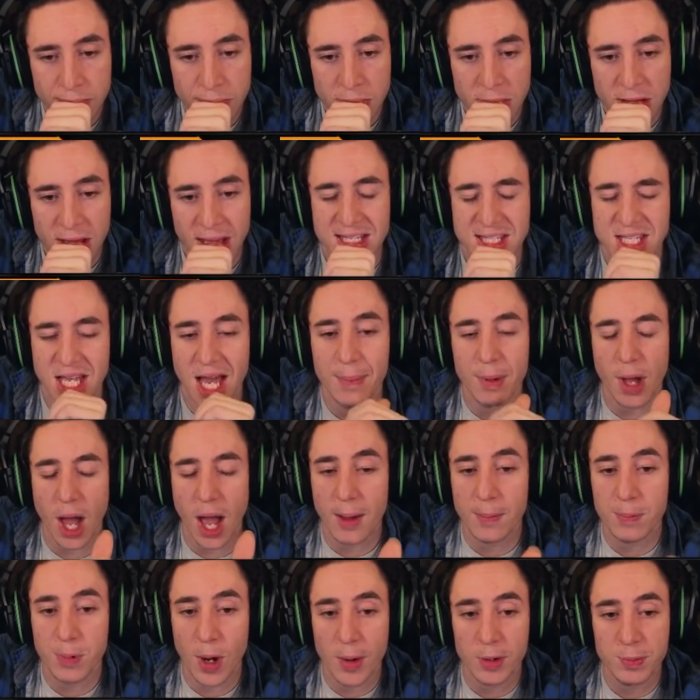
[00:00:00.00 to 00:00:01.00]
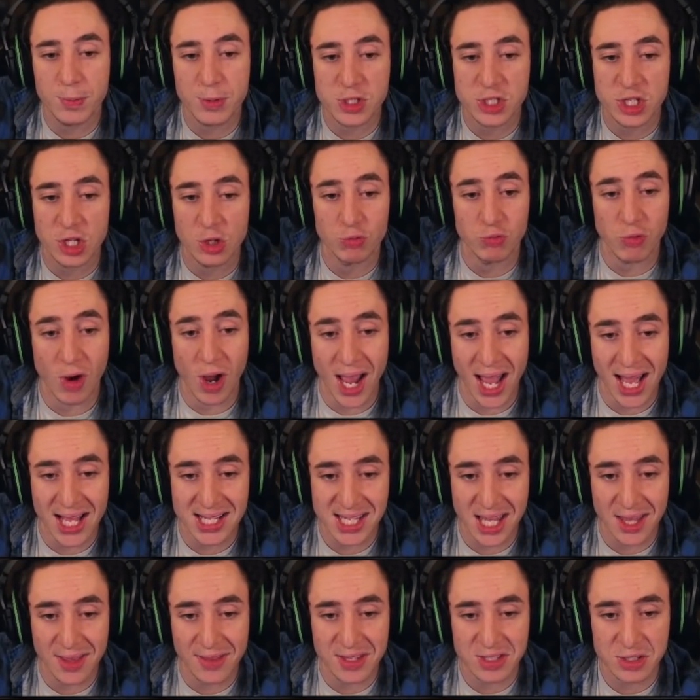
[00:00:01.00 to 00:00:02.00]
Okay, so I would push to the right-hand
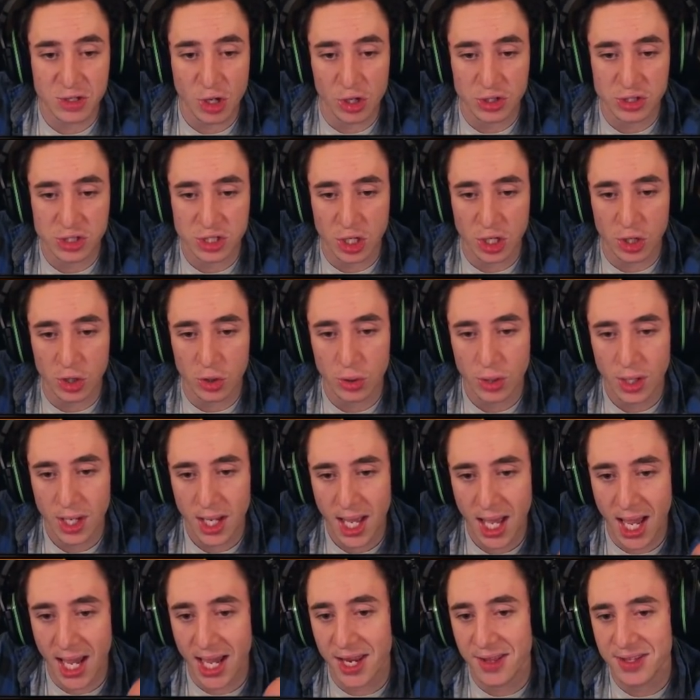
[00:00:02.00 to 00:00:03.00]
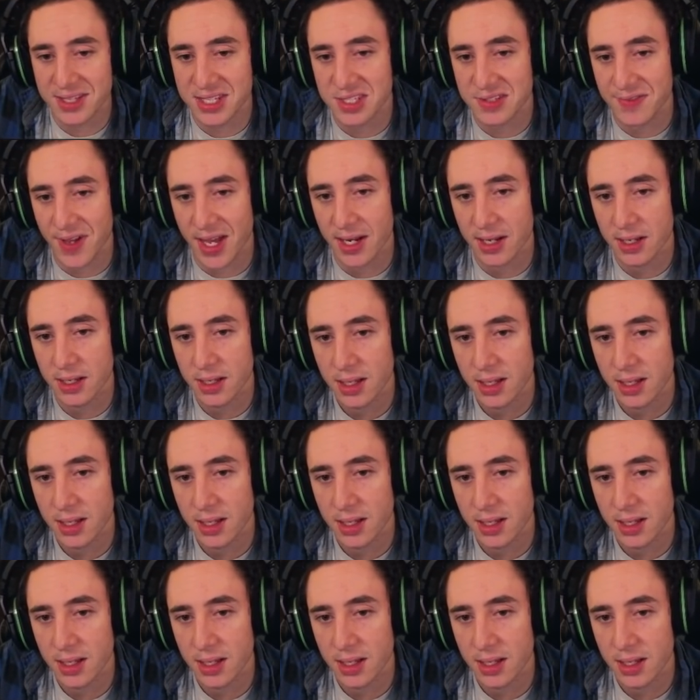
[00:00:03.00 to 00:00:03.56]
side of this console. Okay, this is fine.